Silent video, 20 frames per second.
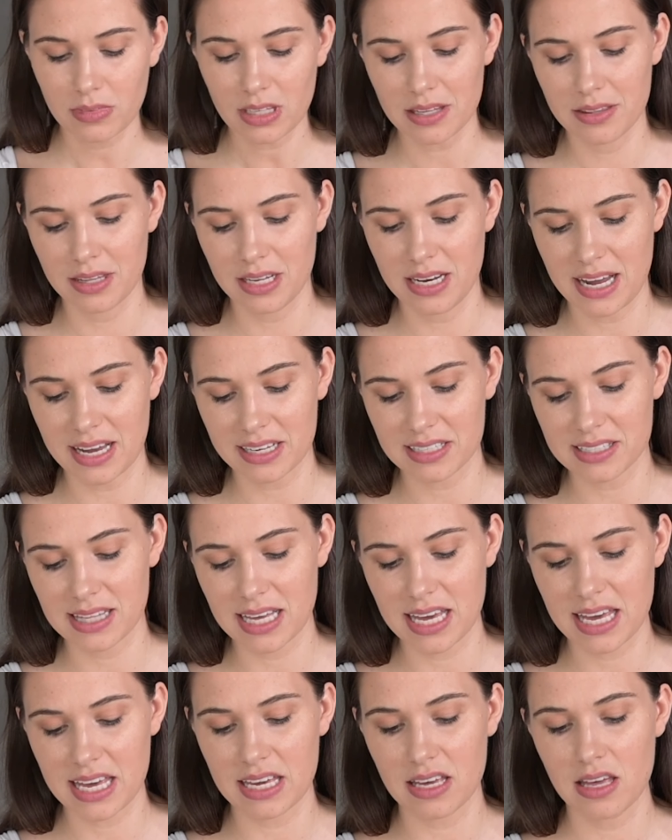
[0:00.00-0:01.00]
The next
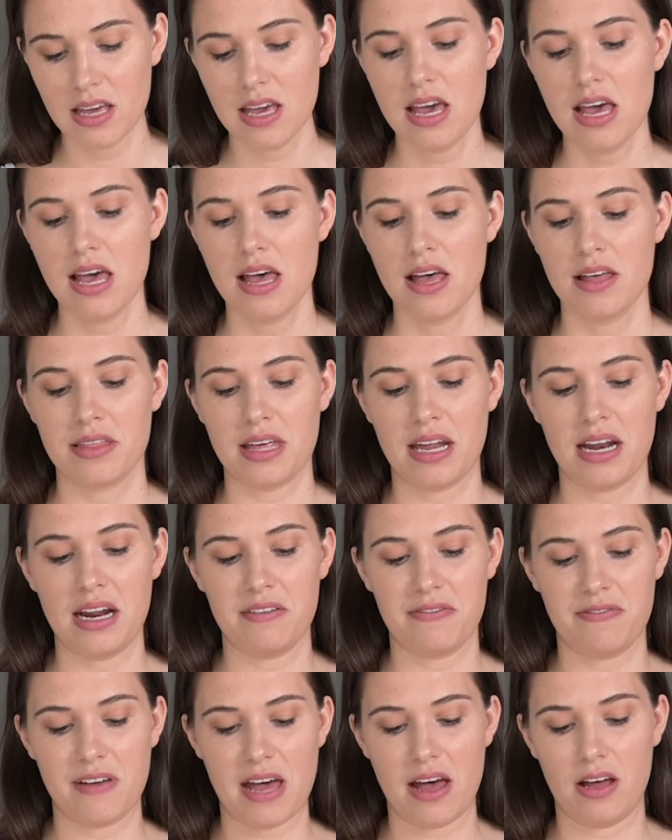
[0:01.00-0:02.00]
thing that I
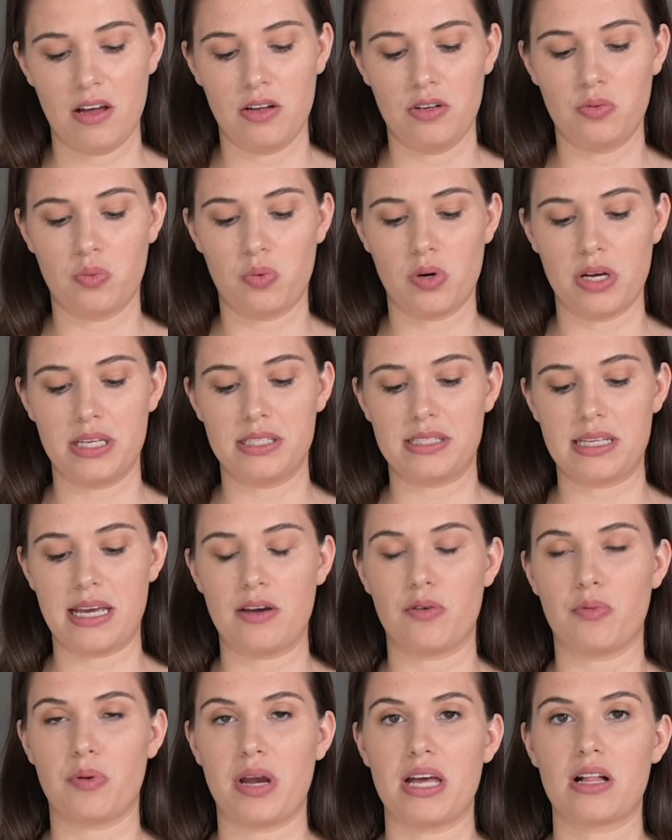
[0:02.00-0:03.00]
found was a
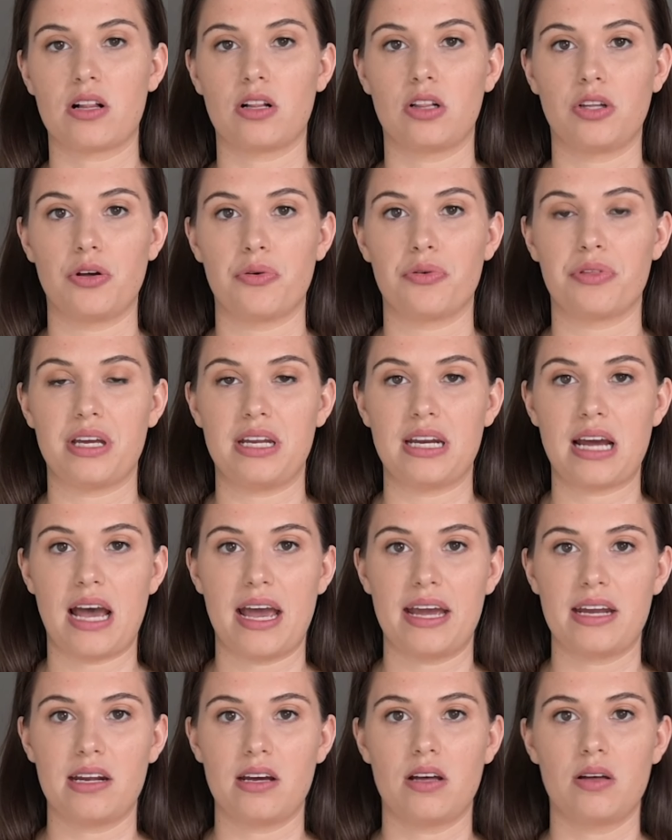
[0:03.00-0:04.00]
great clothing
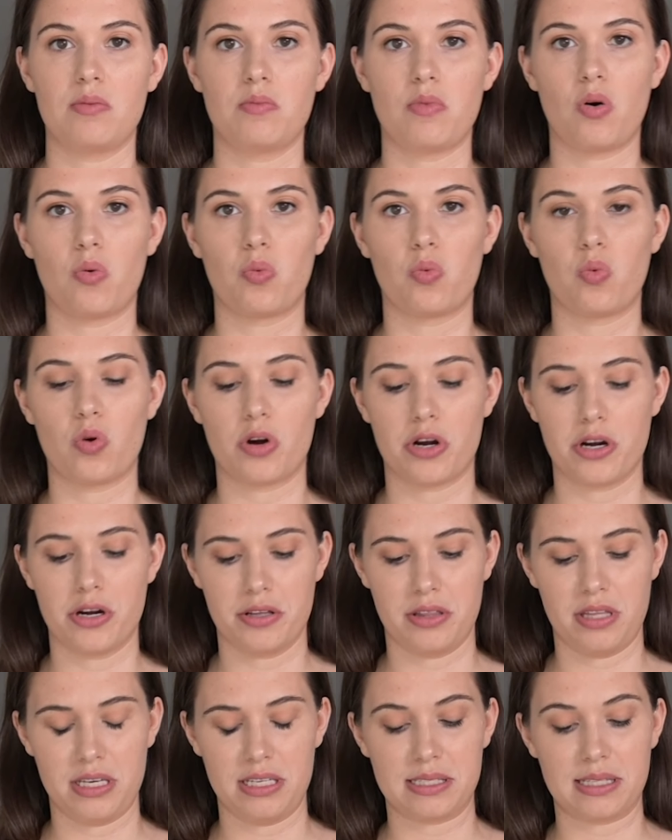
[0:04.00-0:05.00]
item were
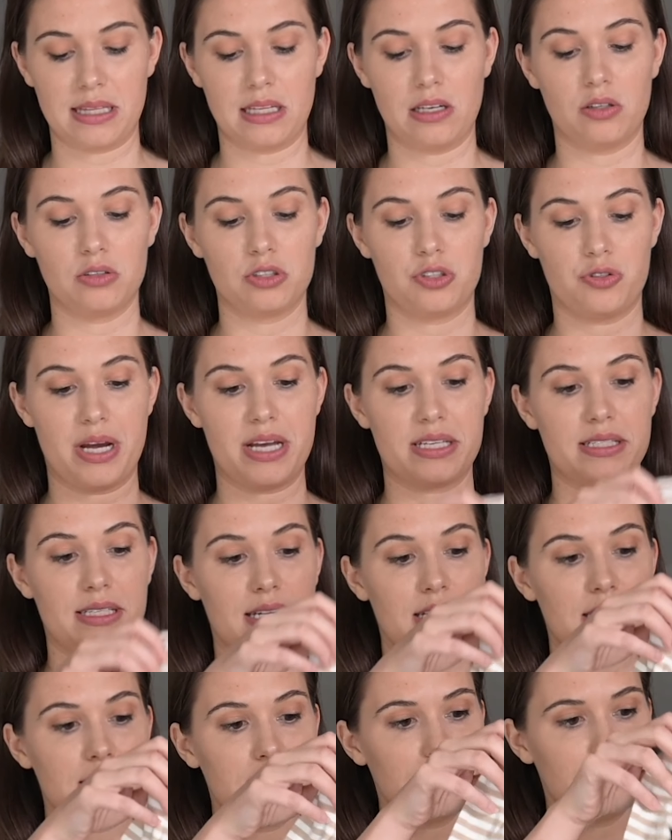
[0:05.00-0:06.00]
these little
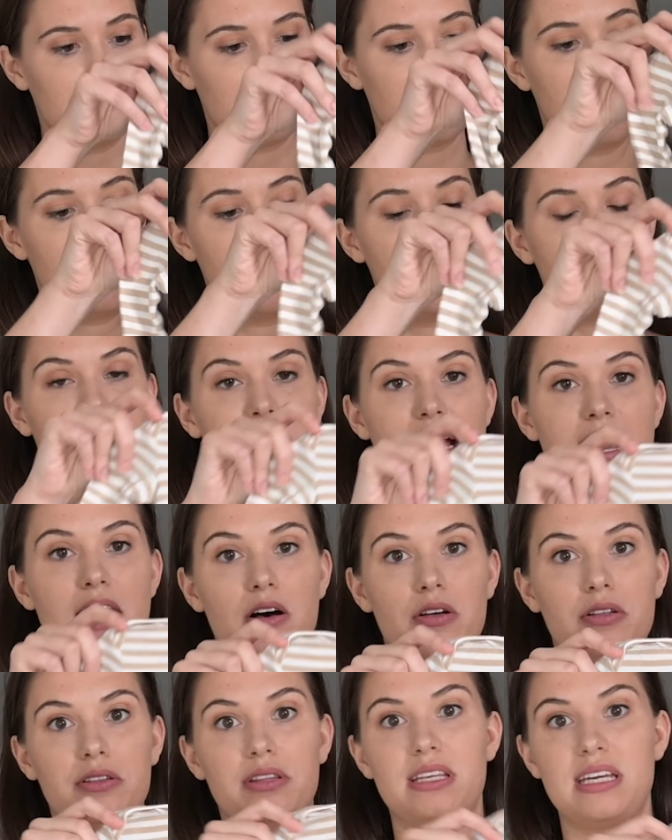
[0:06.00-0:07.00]
dresses.
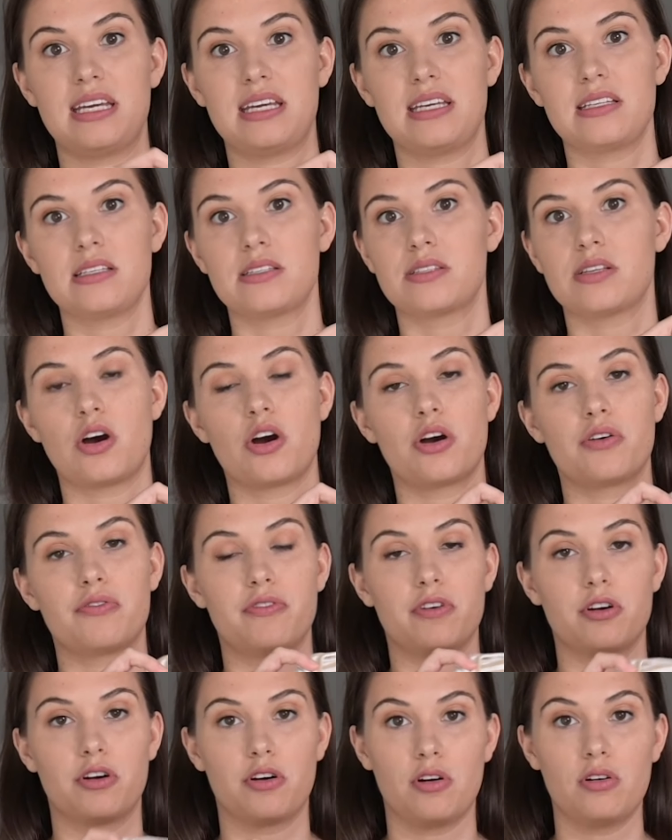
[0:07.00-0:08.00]
Now, these are
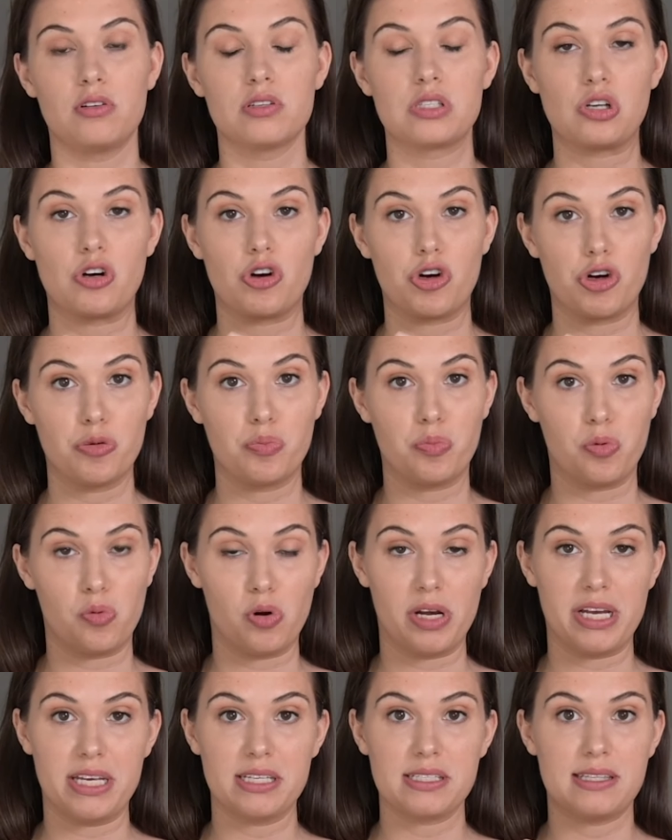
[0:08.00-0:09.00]
for girls or
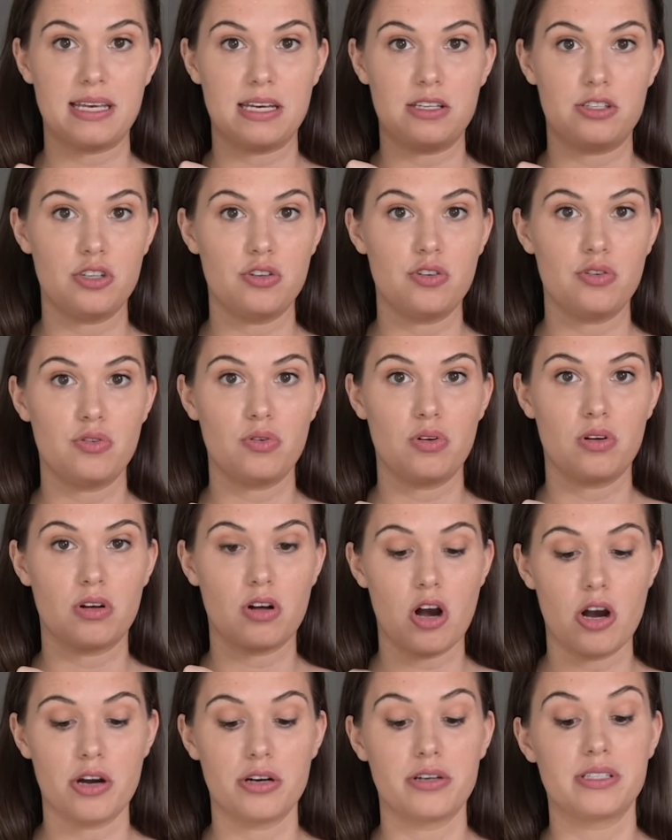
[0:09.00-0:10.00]
boys.
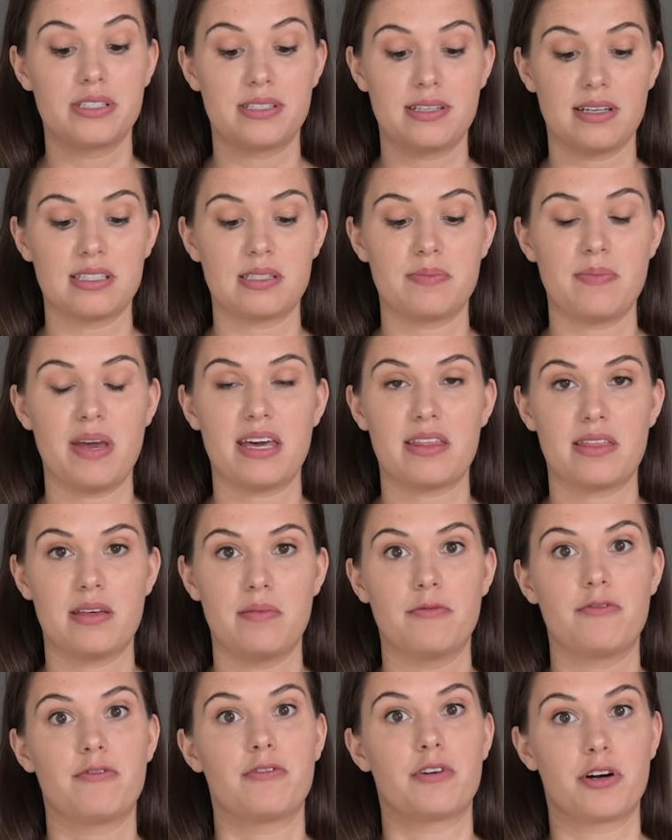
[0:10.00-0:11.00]
Carter's does make
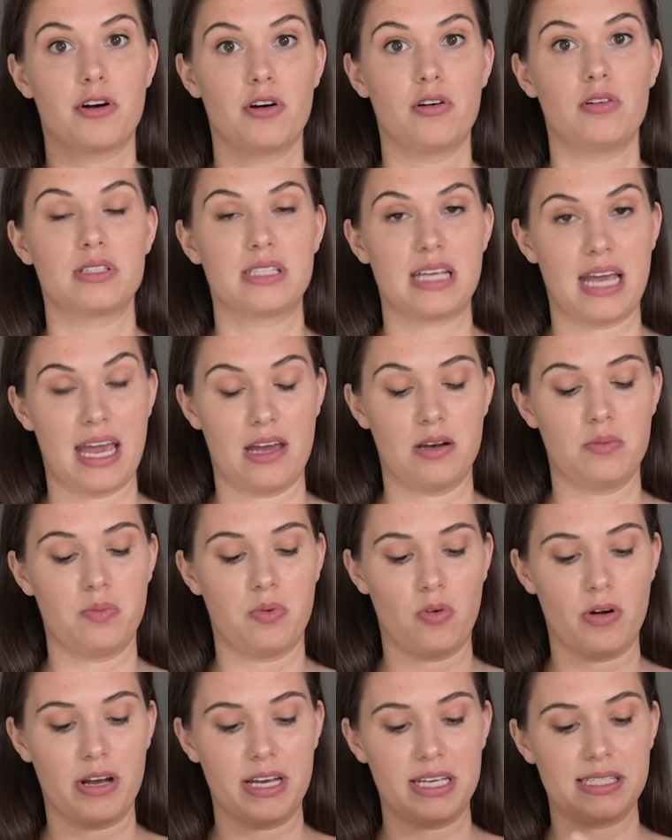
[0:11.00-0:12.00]
them for girls and
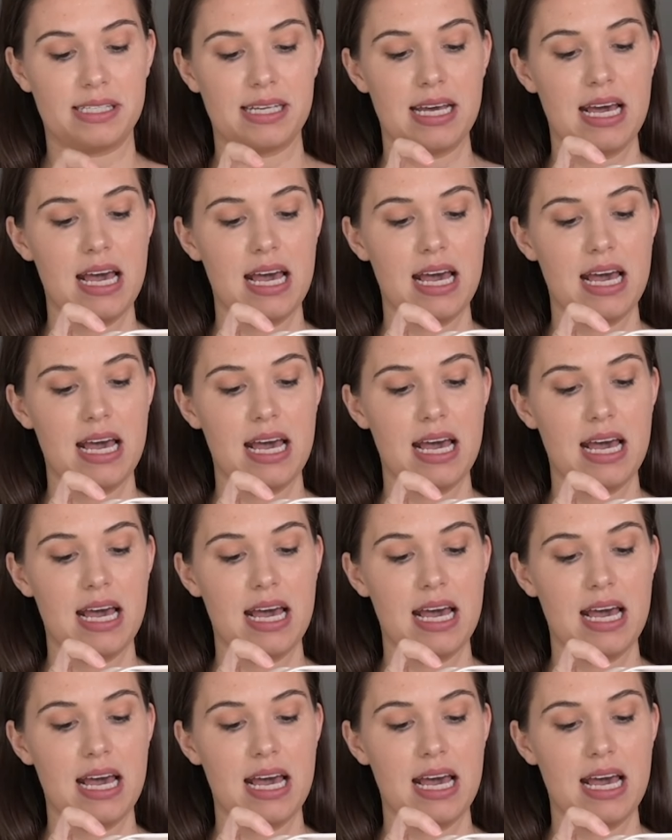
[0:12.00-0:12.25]
boys.